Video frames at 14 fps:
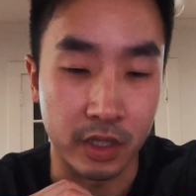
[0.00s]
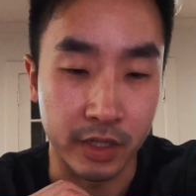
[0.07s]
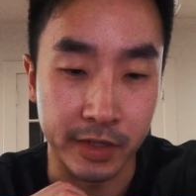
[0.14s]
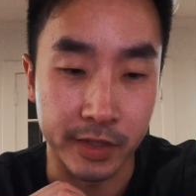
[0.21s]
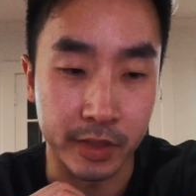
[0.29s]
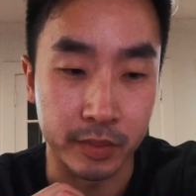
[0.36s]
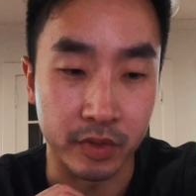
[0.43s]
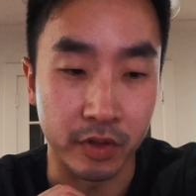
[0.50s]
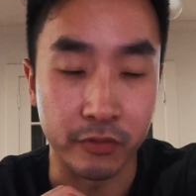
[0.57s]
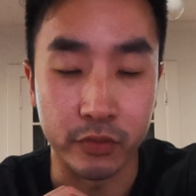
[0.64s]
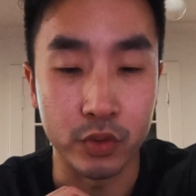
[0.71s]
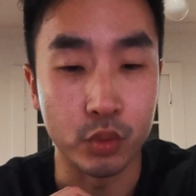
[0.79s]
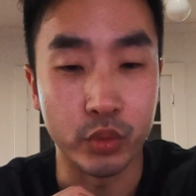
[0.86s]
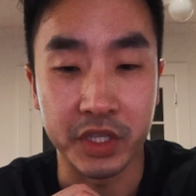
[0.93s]
Um, a
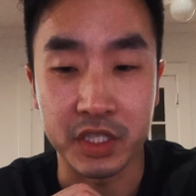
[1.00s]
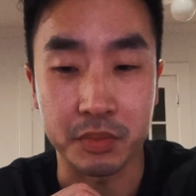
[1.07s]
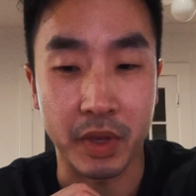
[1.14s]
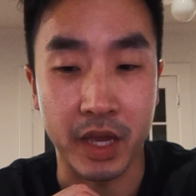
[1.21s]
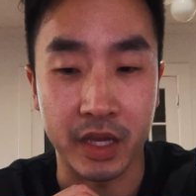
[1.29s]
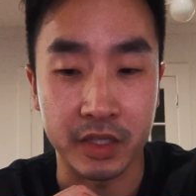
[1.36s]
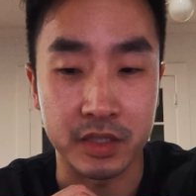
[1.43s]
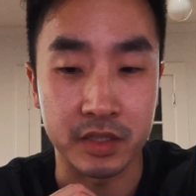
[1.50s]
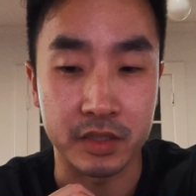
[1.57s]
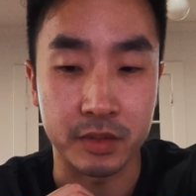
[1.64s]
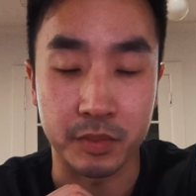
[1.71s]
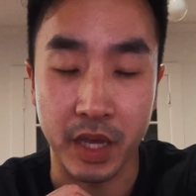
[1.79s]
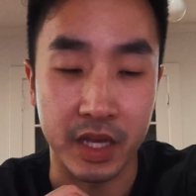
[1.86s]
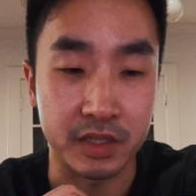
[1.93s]
few weeks pass
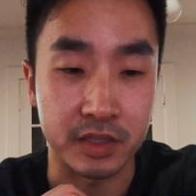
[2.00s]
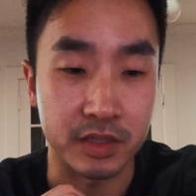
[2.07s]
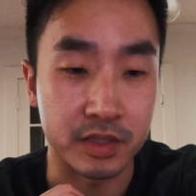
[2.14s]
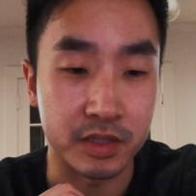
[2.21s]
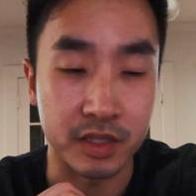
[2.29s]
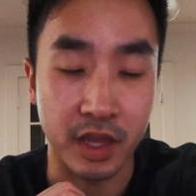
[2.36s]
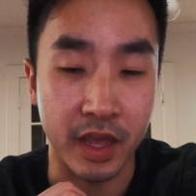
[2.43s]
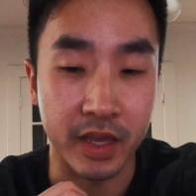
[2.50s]
passes